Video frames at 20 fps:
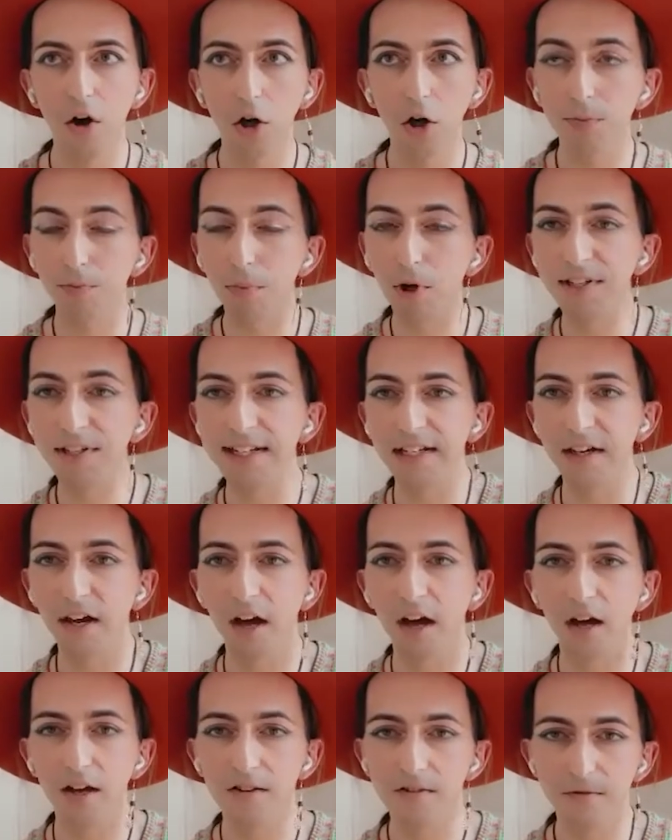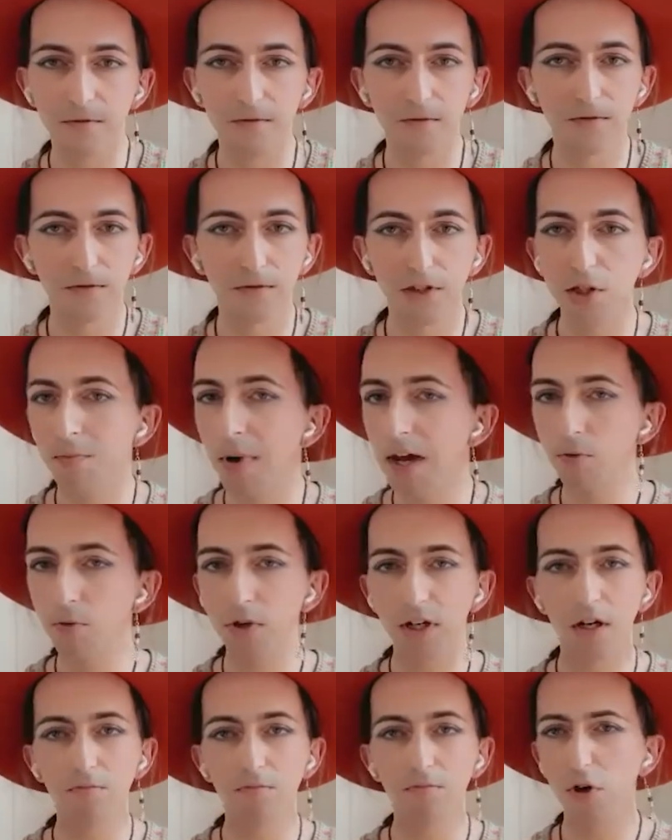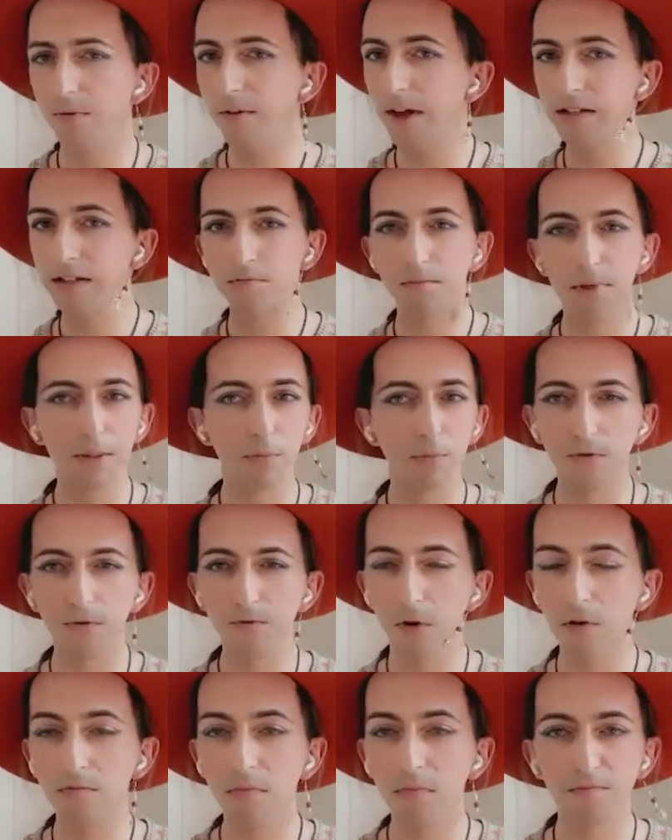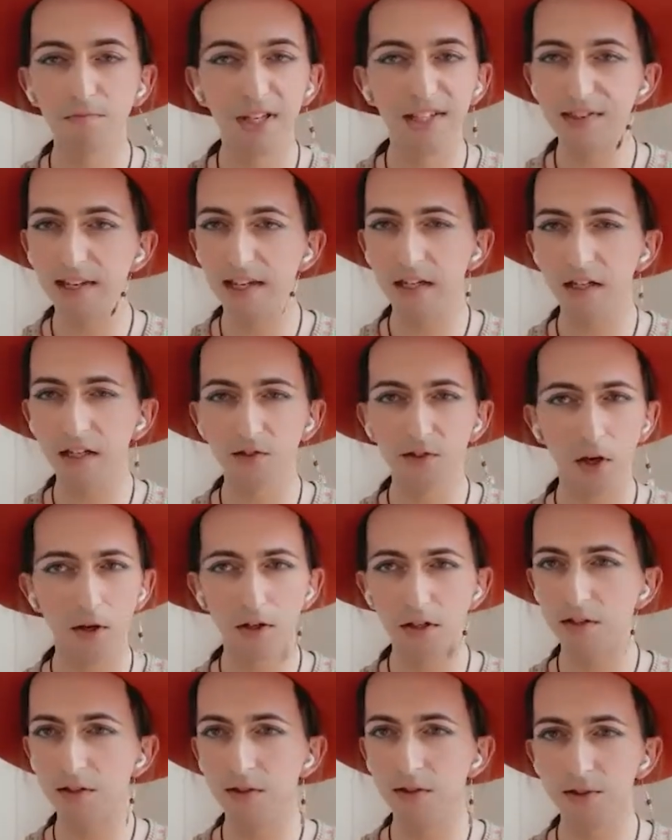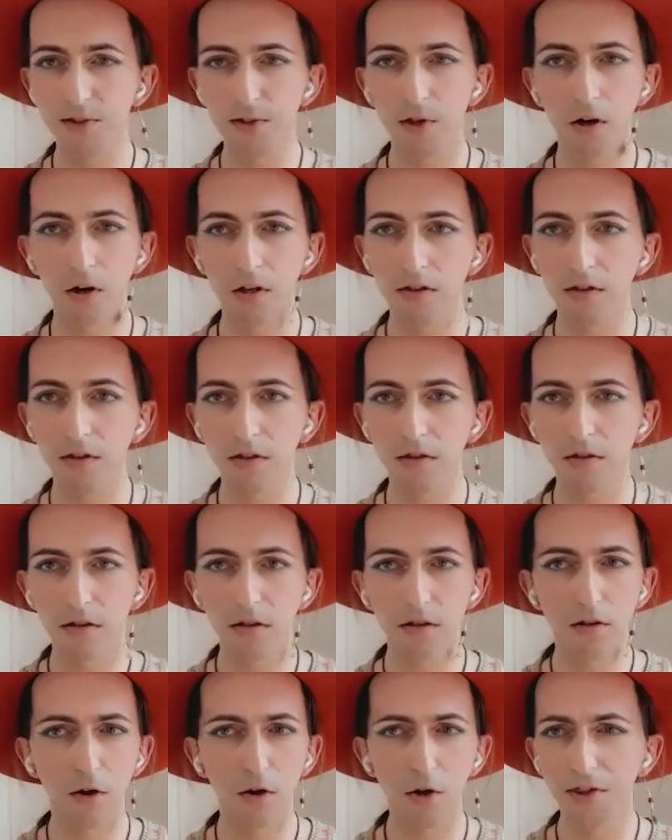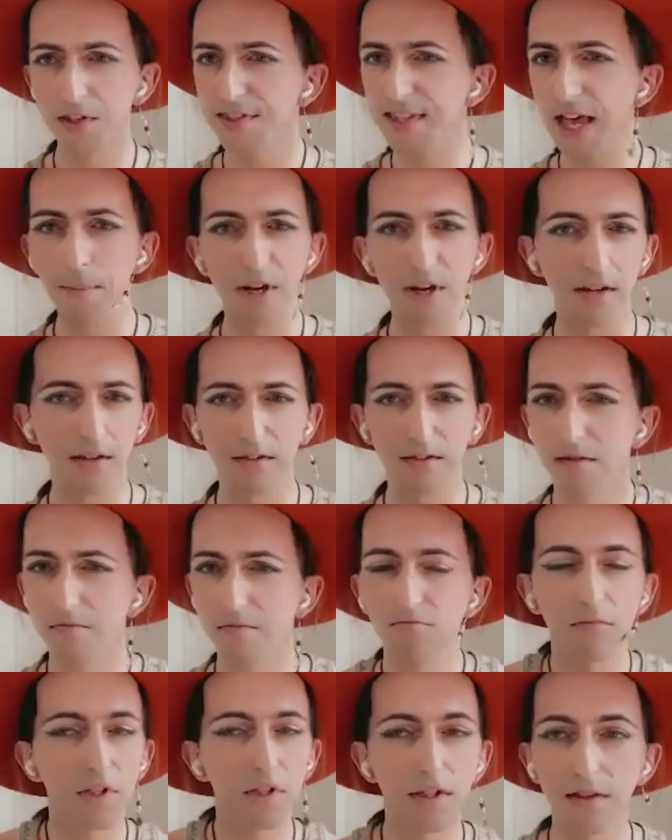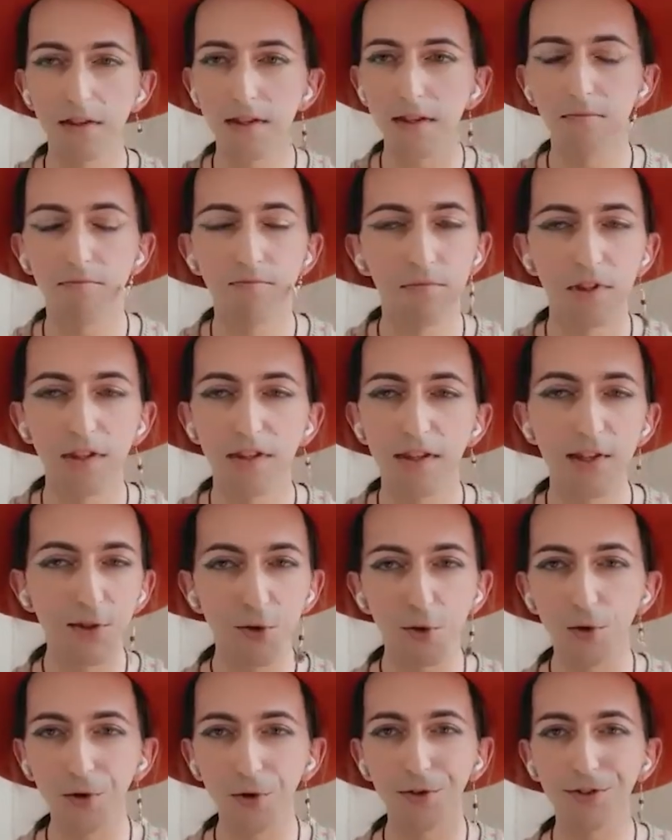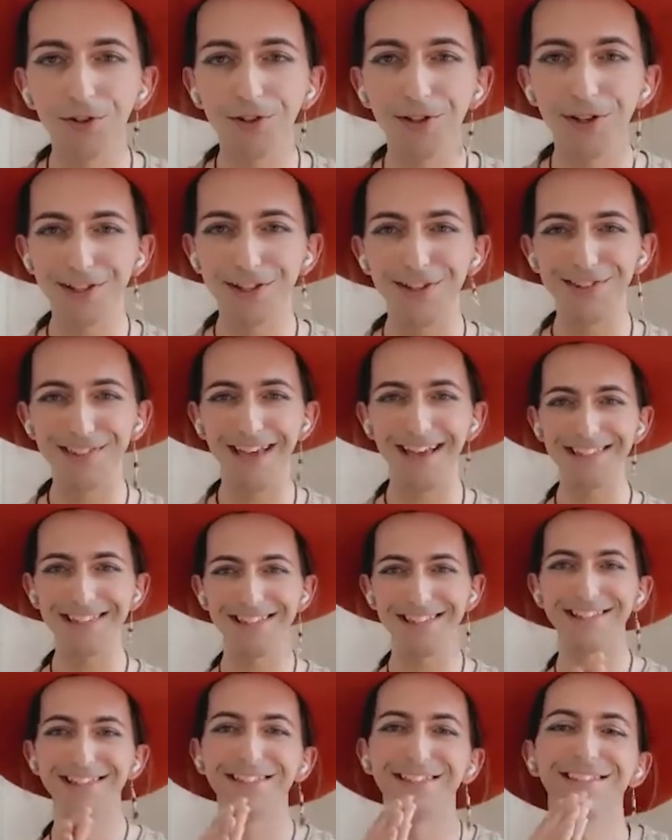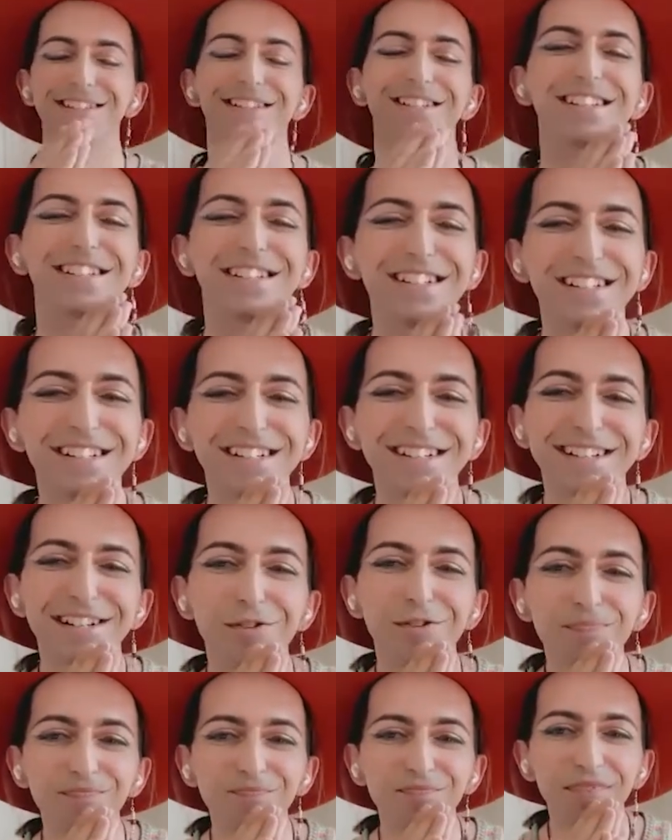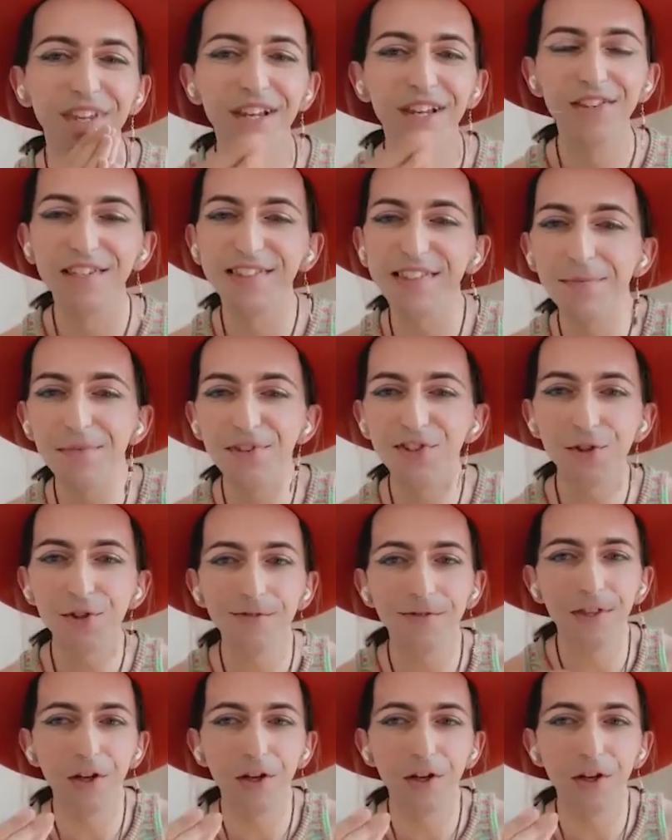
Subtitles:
on a bonding curve. You might want to prevent people from minting tokens on the Sabbath. These are all good use cases. The same is true